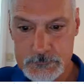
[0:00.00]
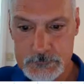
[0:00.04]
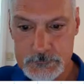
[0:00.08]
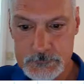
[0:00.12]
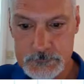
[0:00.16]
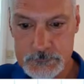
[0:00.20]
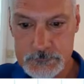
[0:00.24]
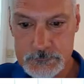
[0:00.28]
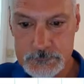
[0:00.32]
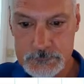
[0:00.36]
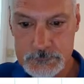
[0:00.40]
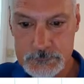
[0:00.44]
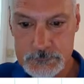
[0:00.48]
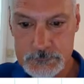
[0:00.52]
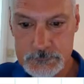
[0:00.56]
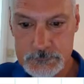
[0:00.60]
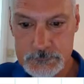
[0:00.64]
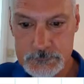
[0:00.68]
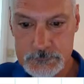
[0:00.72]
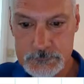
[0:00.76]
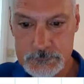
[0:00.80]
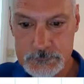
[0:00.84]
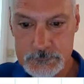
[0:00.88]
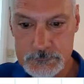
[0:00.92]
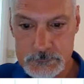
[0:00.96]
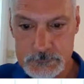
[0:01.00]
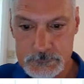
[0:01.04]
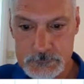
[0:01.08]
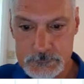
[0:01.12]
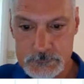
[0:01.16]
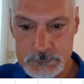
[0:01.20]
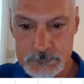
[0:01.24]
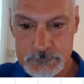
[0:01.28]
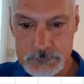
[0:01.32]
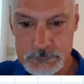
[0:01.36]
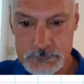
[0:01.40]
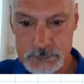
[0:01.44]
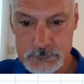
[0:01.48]

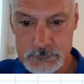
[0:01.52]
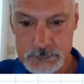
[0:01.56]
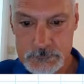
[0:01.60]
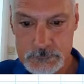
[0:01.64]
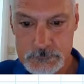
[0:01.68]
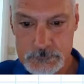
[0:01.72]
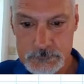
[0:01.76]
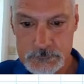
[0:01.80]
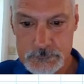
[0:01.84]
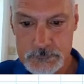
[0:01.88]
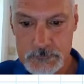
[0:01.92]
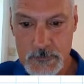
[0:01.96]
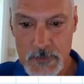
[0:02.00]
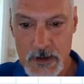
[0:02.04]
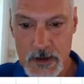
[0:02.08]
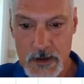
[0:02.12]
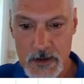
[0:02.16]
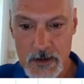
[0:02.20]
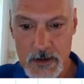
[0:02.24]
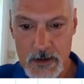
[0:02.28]
(no one is talking)